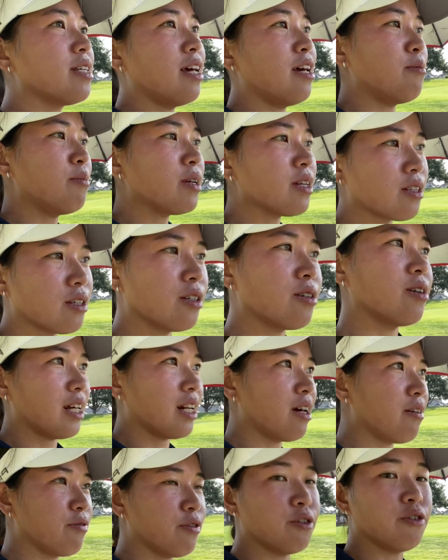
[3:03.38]
aiming to go
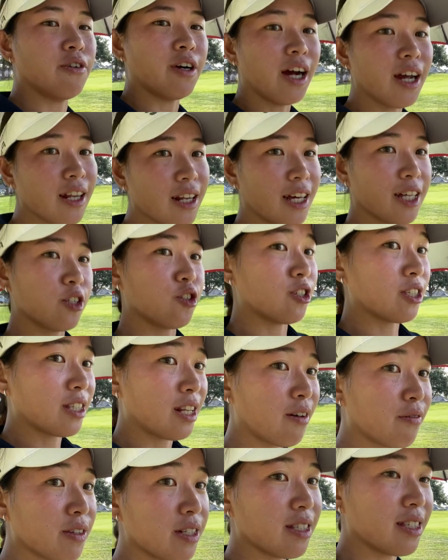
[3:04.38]
left to right, like just
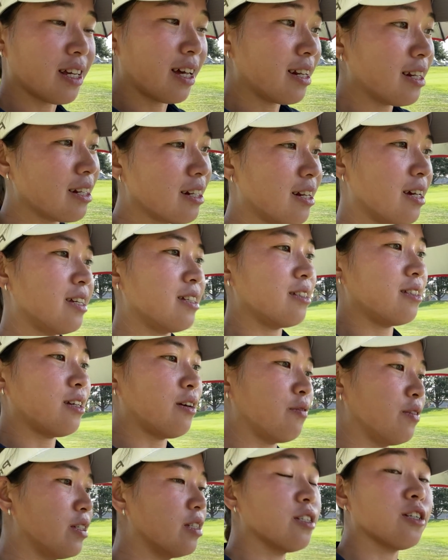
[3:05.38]
left inside, and I
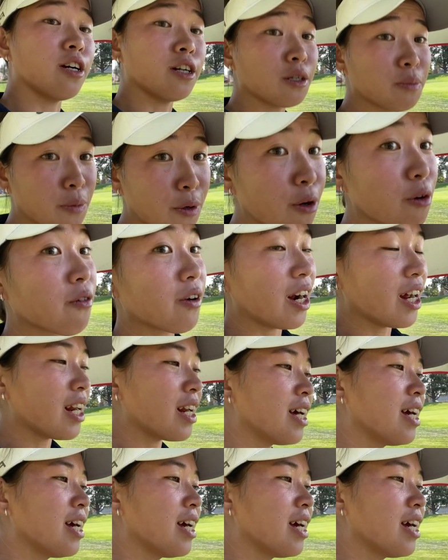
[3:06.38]
definitely started the ball right